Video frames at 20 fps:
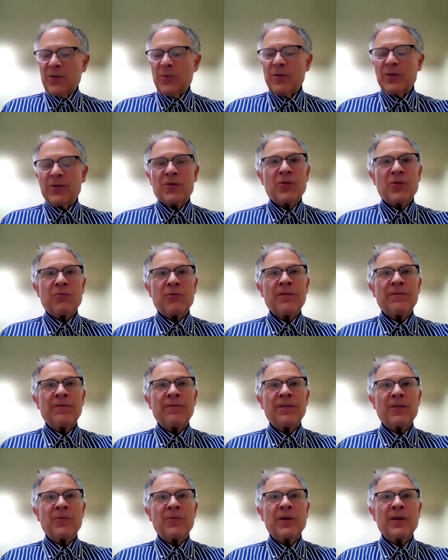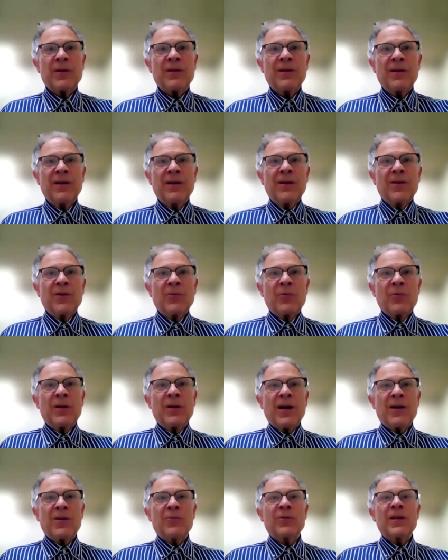was terrific. We
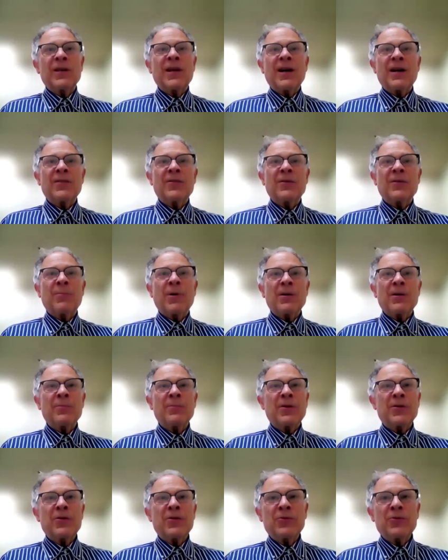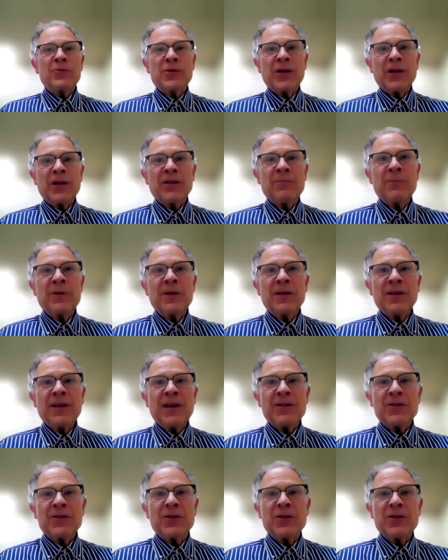not only got the barbecue chicken
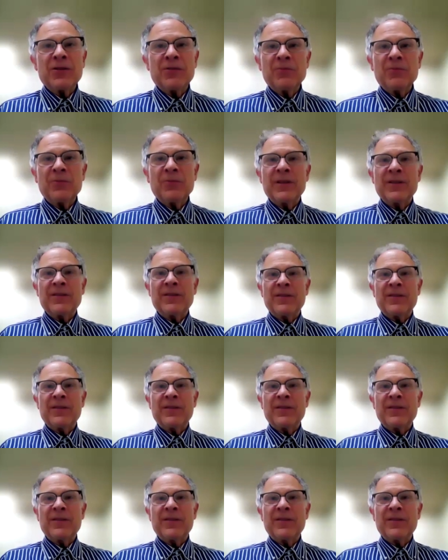mediation with,